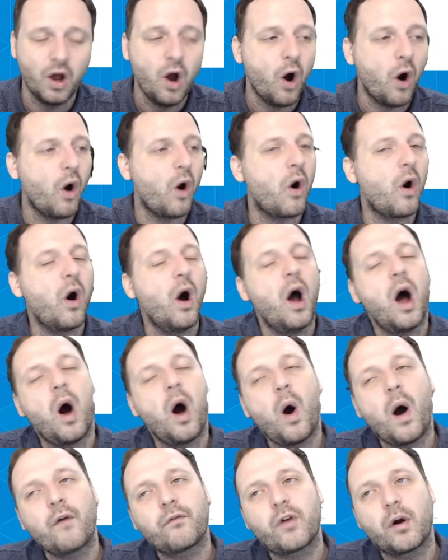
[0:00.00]
or
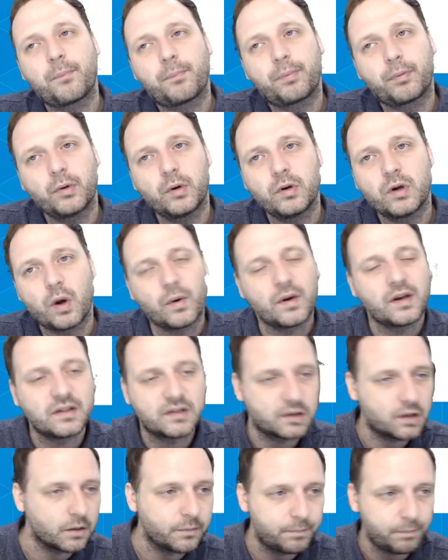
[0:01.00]
I've got Bruno and he's a
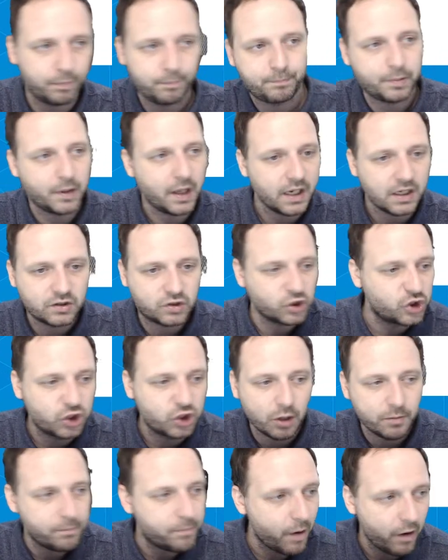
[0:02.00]
good player to
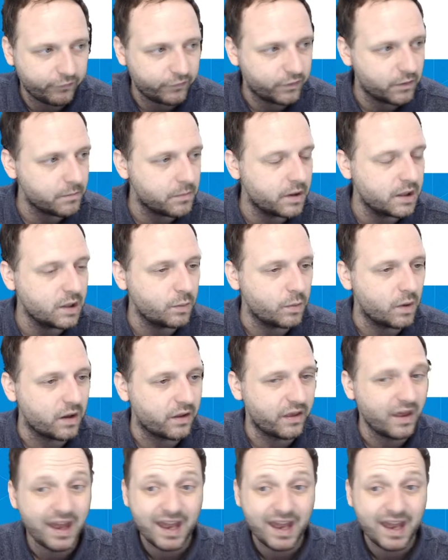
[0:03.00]
jump off the money with.